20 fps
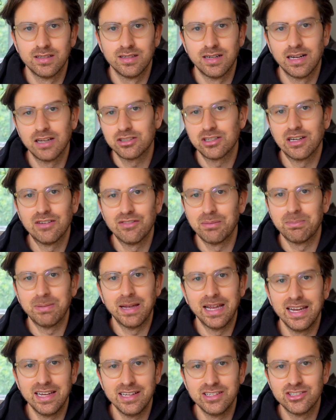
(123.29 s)
I also have a
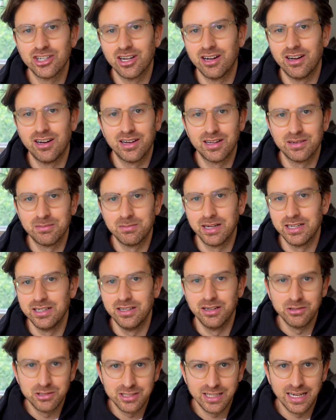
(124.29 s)
page on my
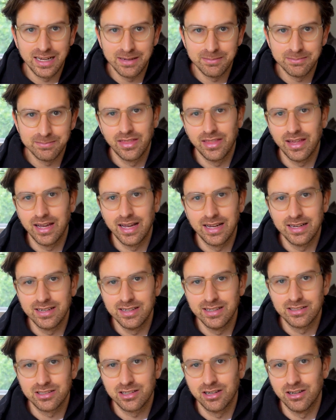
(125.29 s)
Notes app that
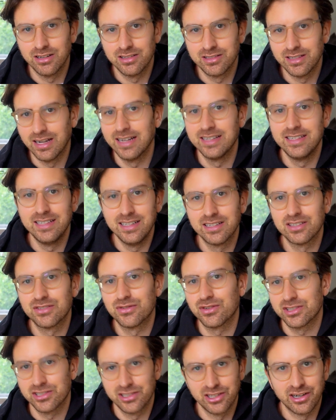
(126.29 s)
is called Ideas
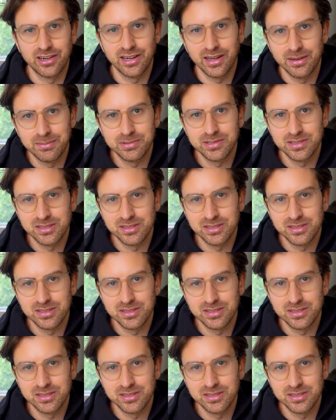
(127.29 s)
for Startups.